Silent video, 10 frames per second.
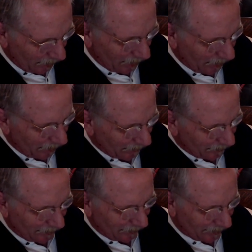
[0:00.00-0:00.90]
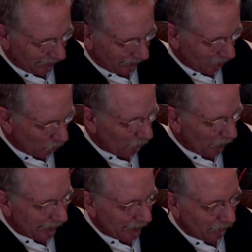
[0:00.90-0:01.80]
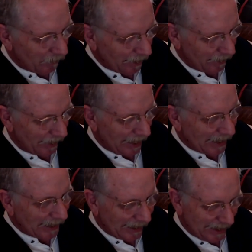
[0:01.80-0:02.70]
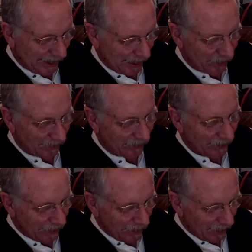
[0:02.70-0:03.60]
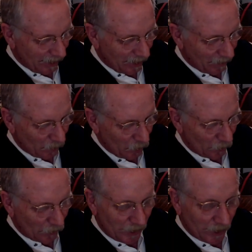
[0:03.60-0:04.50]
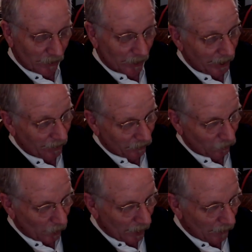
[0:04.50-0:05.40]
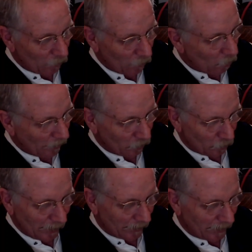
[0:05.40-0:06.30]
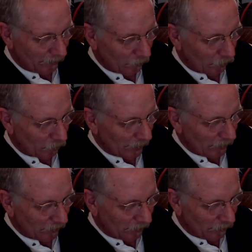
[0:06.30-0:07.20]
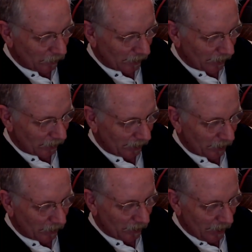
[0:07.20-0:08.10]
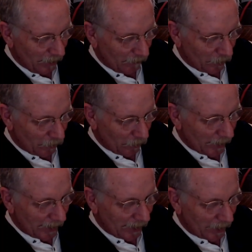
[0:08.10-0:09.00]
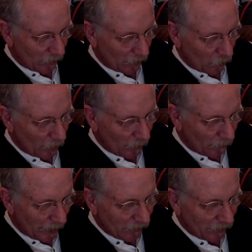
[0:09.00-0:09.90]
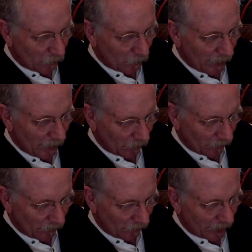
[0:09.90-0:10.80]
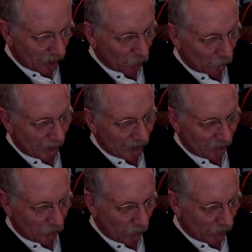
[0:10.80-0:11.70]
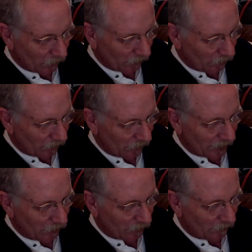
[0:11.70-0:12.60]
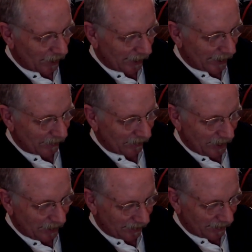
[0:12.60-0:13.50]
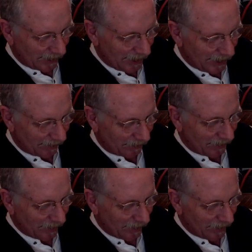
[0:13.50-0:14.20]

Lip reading: a woman identified as Annie Heath, who was neither Heath's wife or his relative, was arrested a few days later for threatening one Bessie Wells to kill Bessie Wells if she testified against Heath in the case.